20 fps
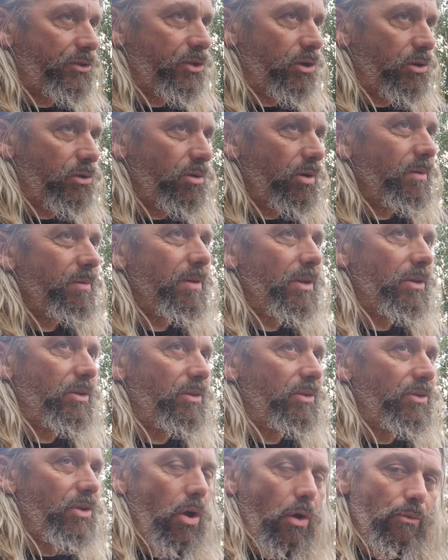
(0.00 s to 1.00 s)
two
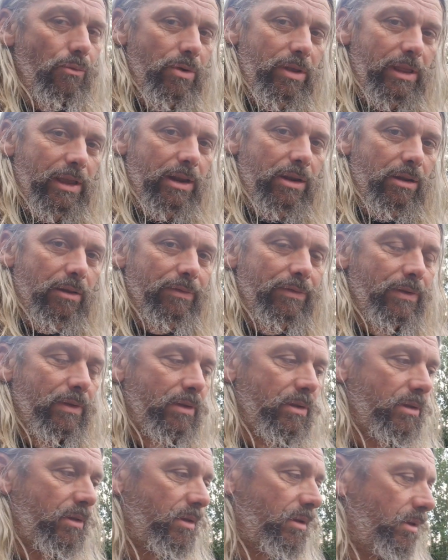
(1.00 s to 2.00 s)
not really enough.
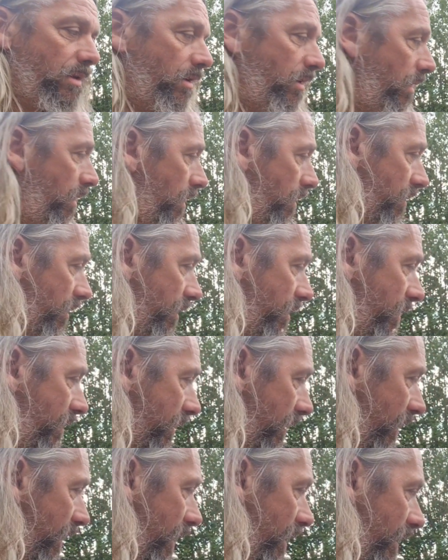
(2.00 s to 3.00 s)
So there's
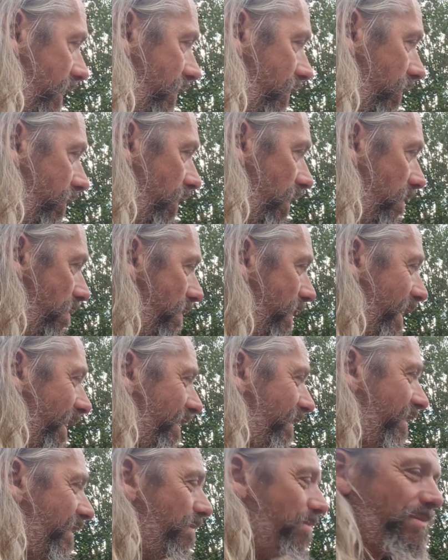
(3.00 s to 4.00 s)
clearly something a bit
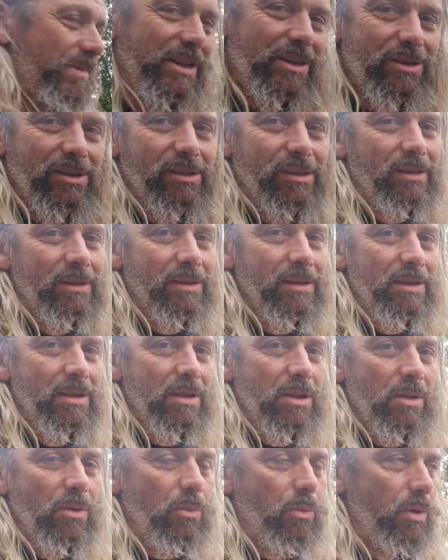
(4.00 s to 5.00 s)
amiss
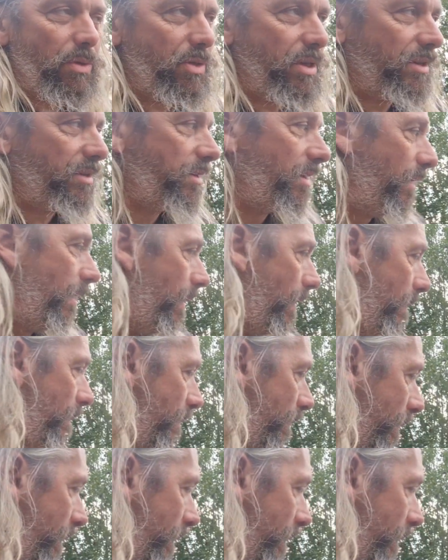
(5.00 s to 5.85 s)
with this car.